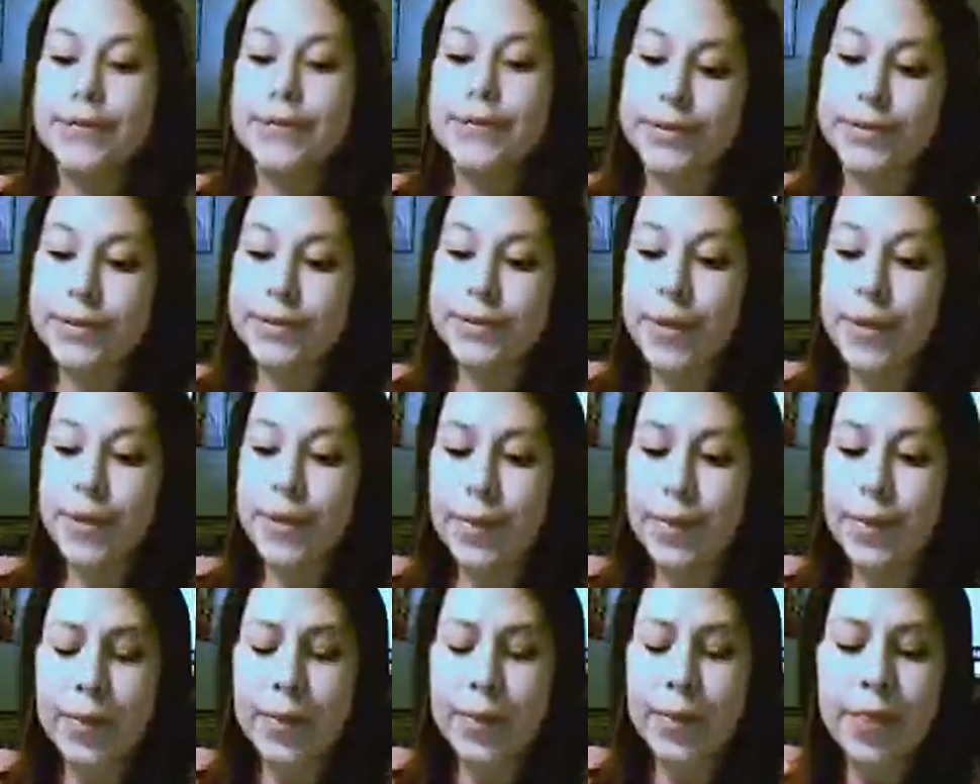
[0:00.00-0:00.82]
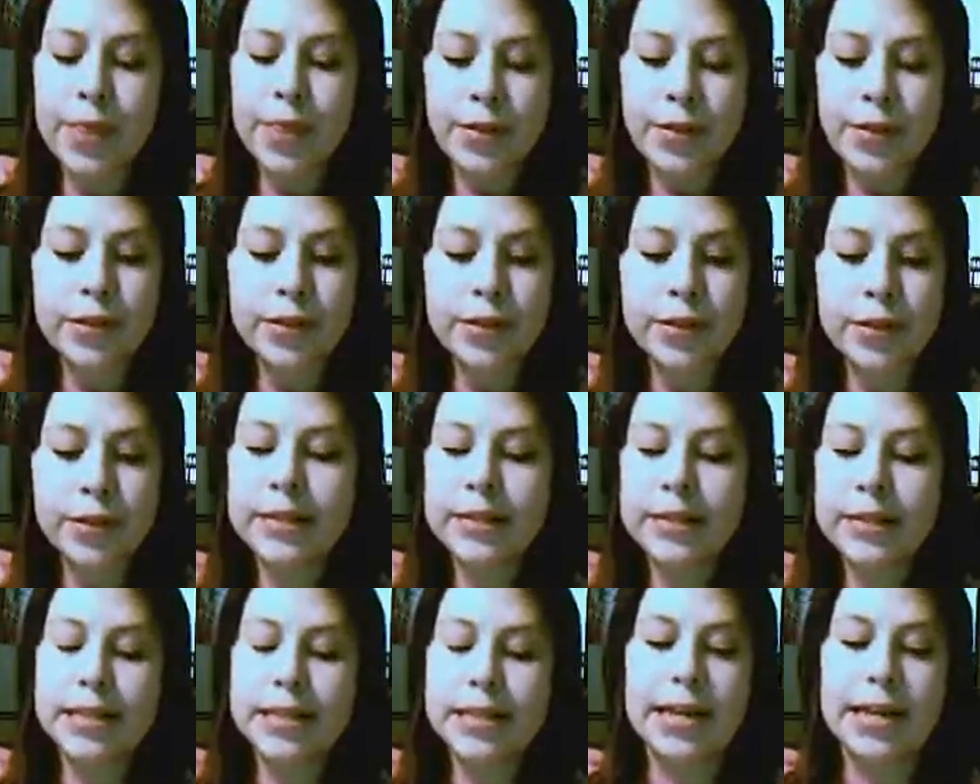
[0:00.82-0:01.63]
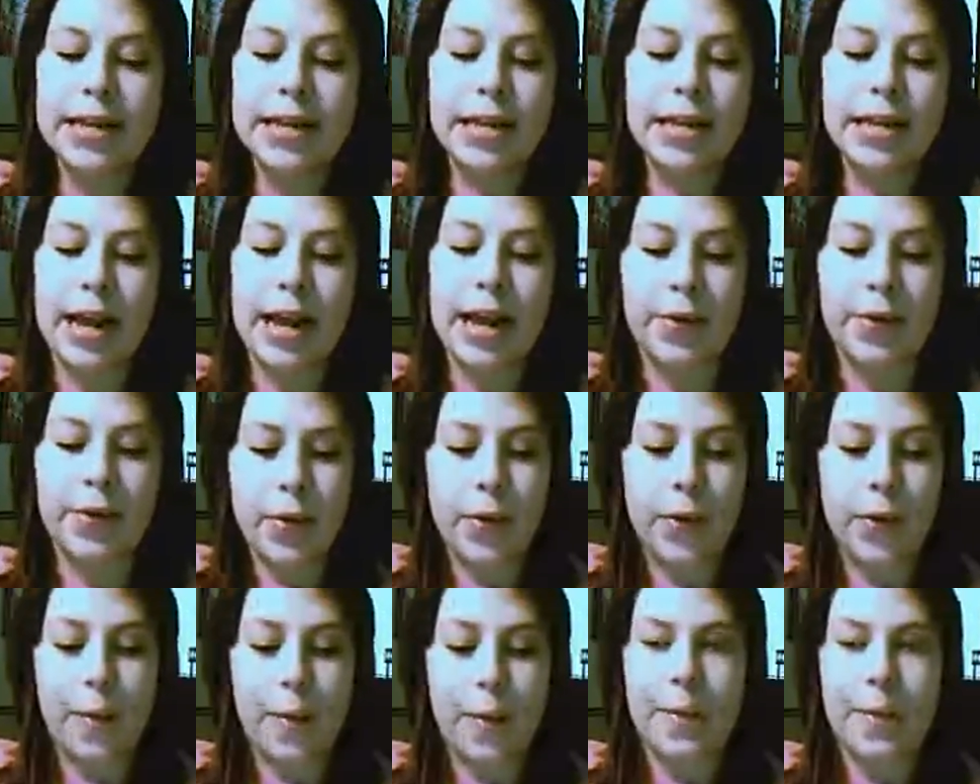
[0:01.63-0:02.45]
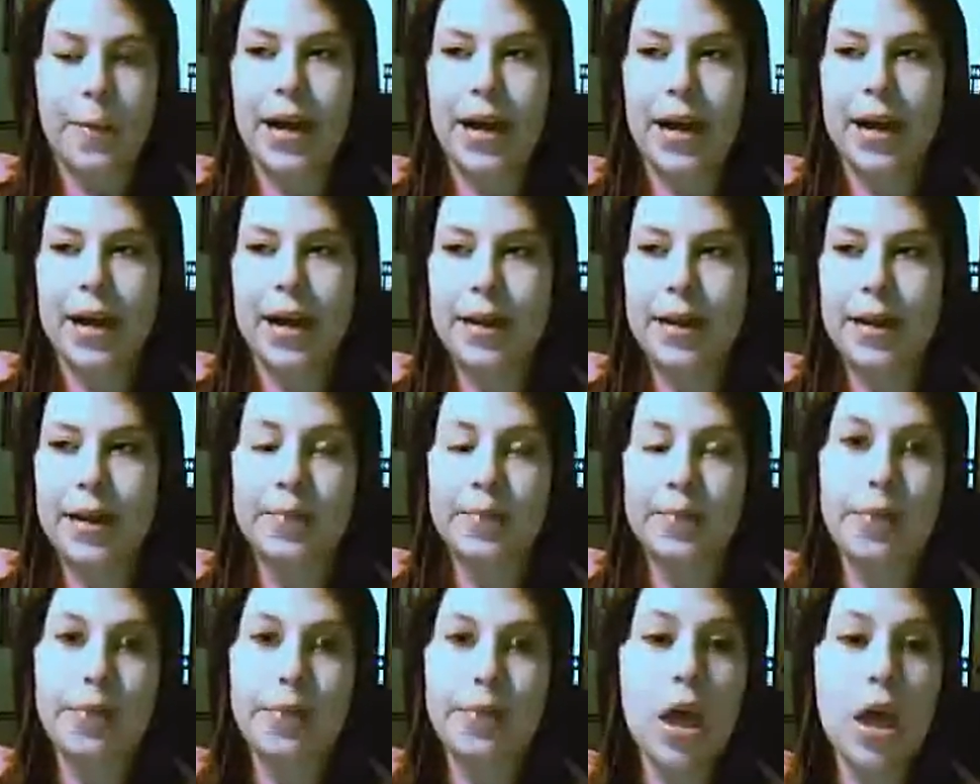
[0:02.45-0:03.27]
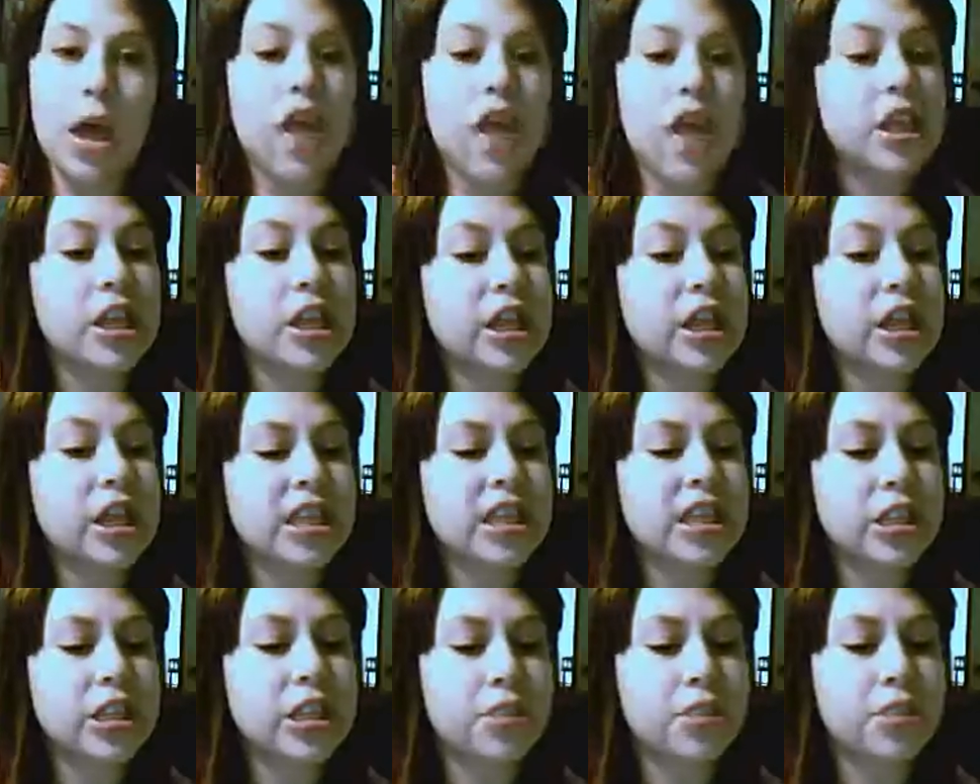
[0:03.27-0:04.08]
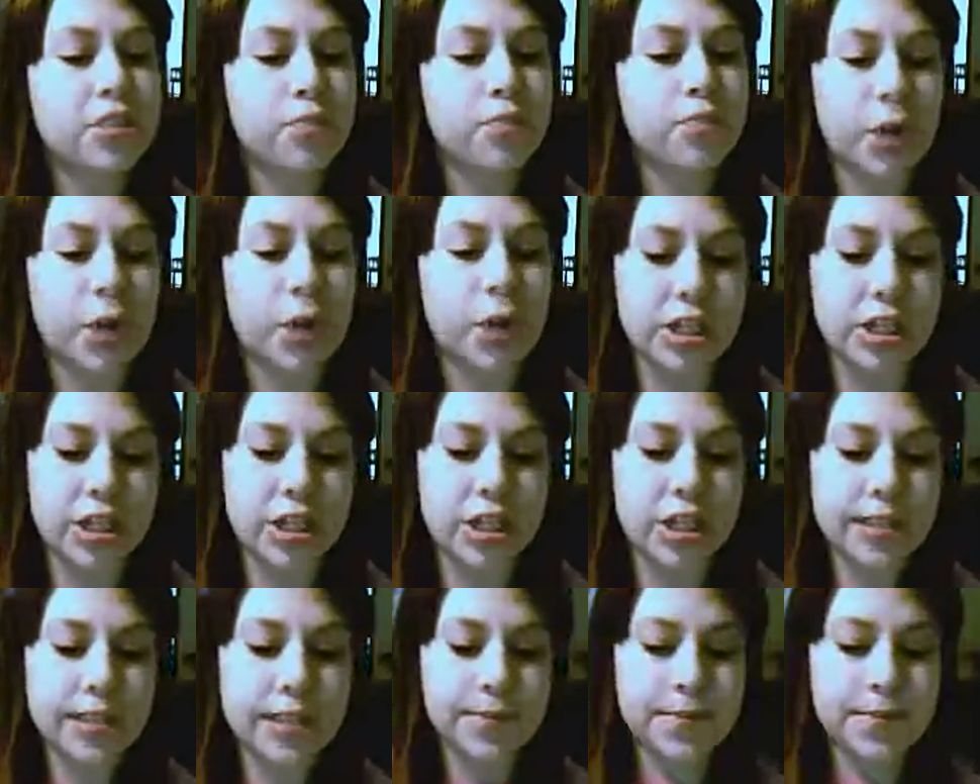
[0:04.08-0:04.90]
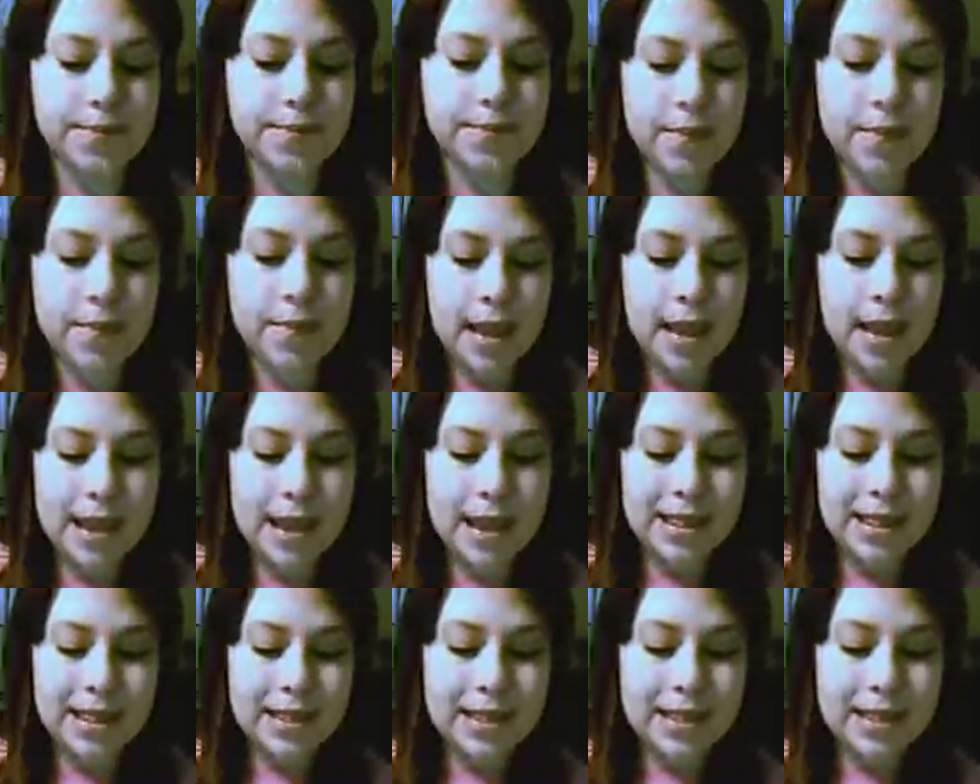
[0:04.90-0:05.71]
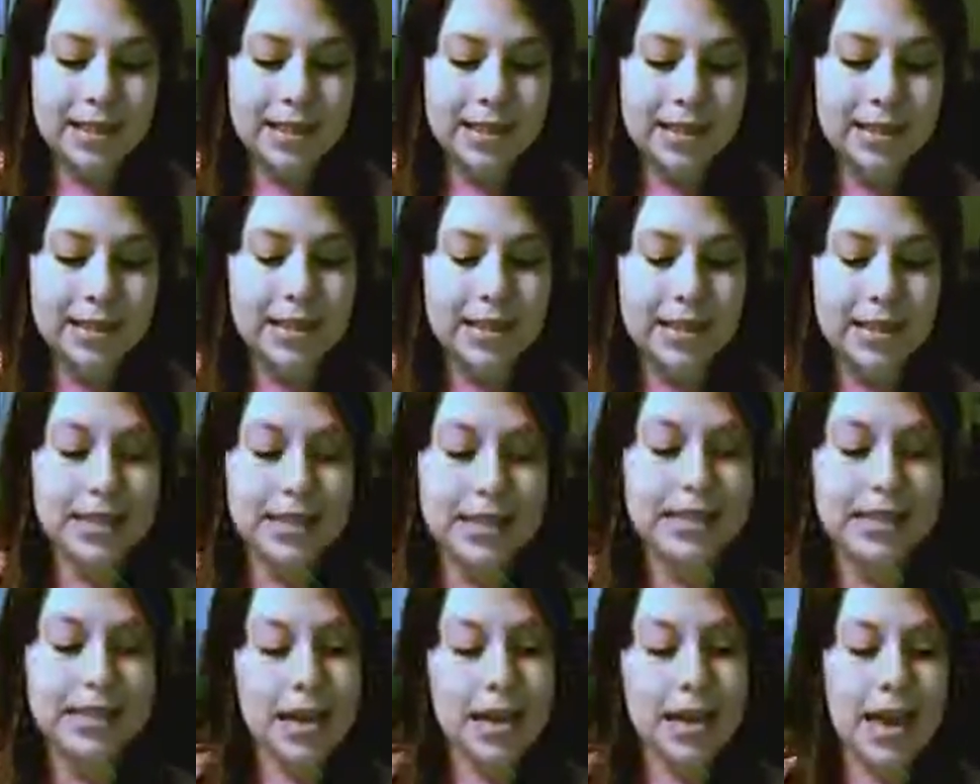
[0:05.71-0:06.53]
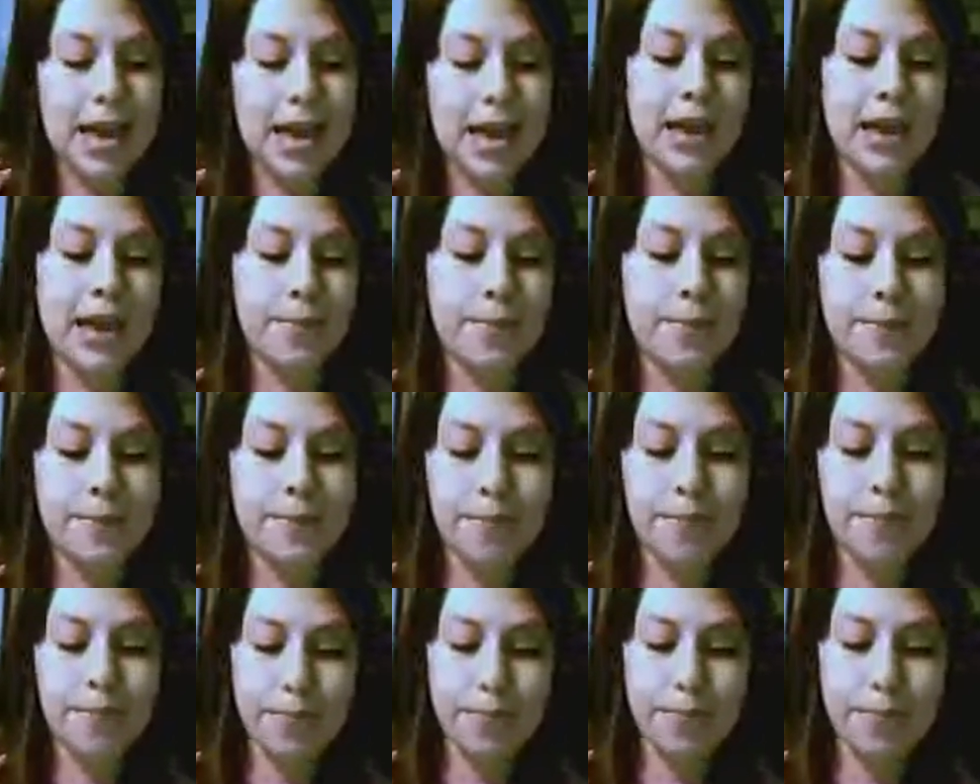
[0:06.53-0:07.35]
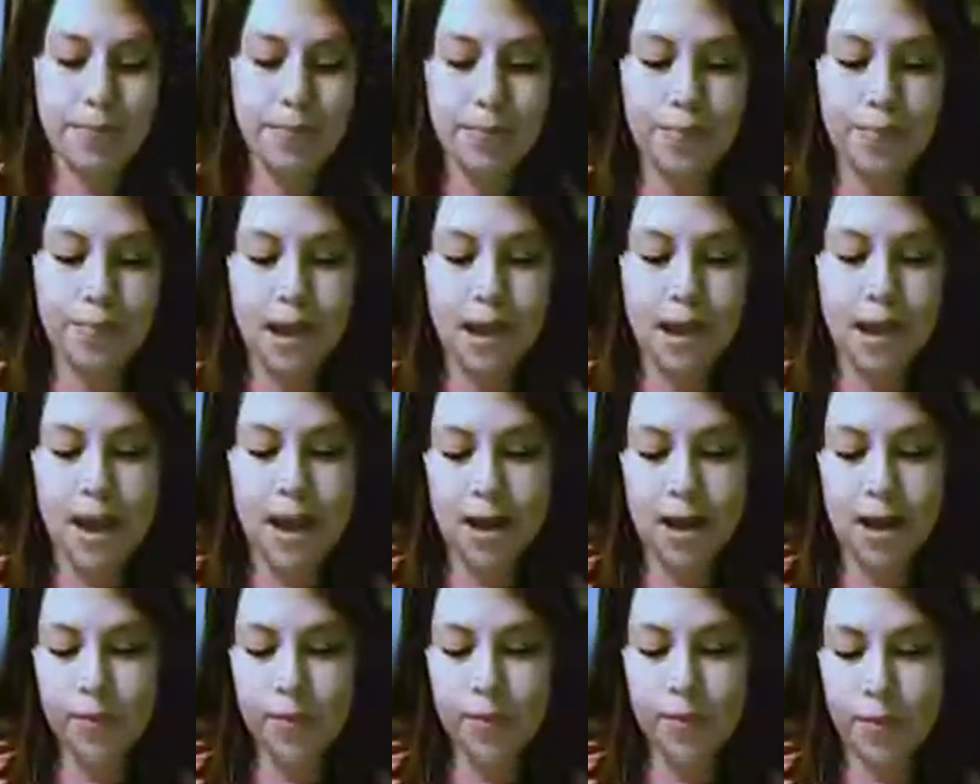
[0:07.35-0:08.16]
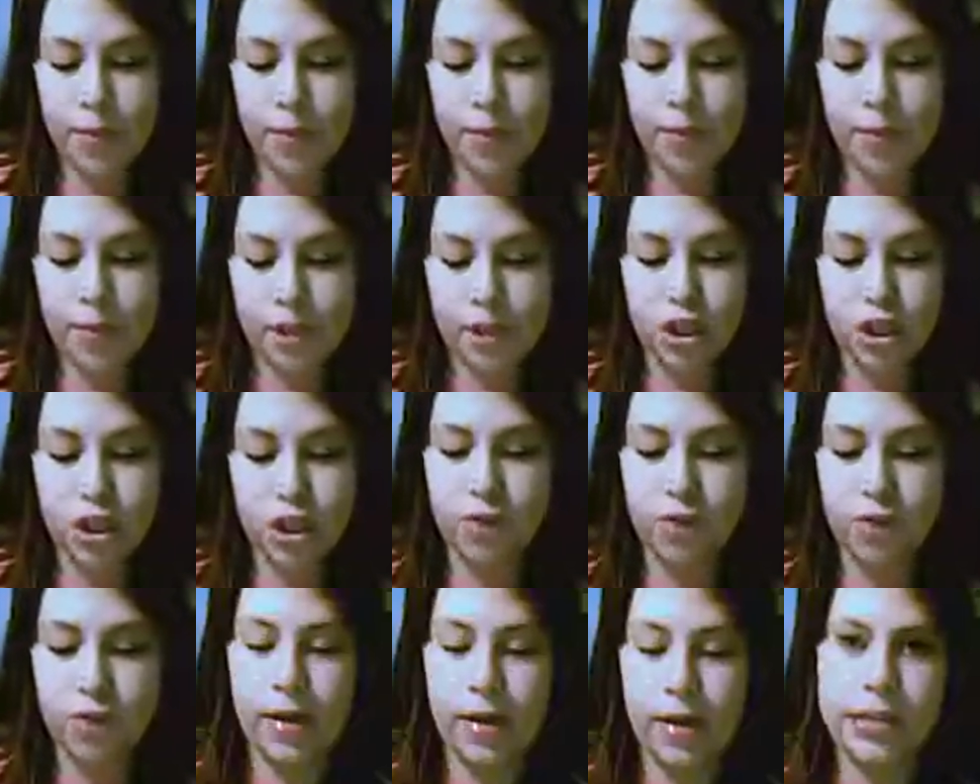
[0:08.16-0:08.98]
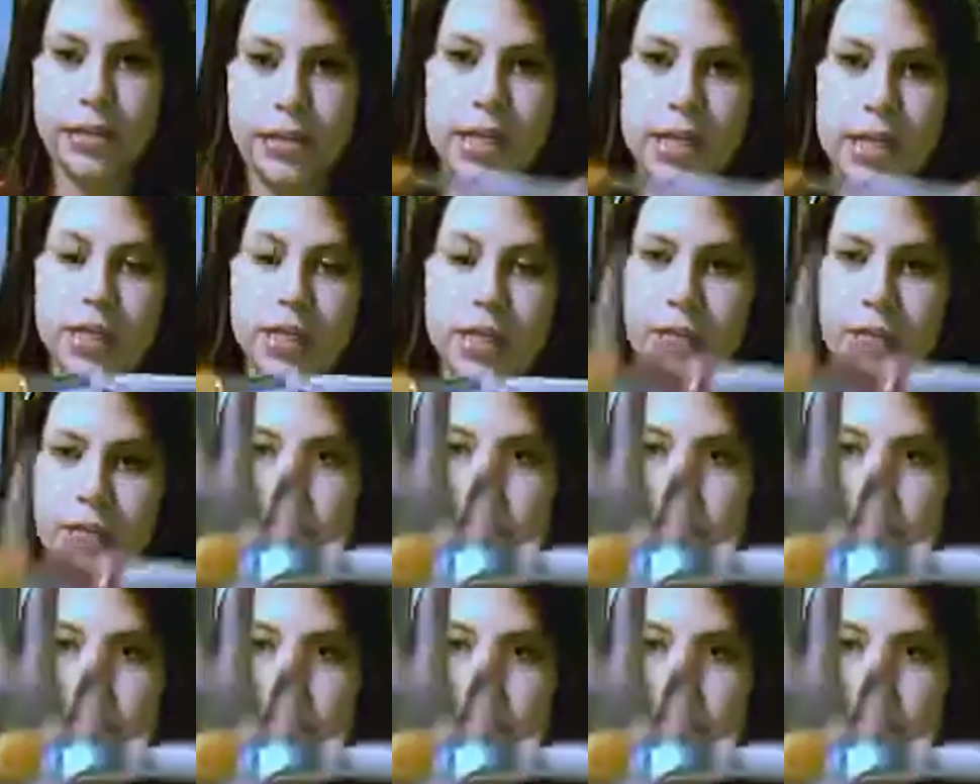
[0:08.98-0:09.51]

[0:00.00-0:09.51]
So the first thing that I regret buying, this is brushes. This is a, a professional foundation brush,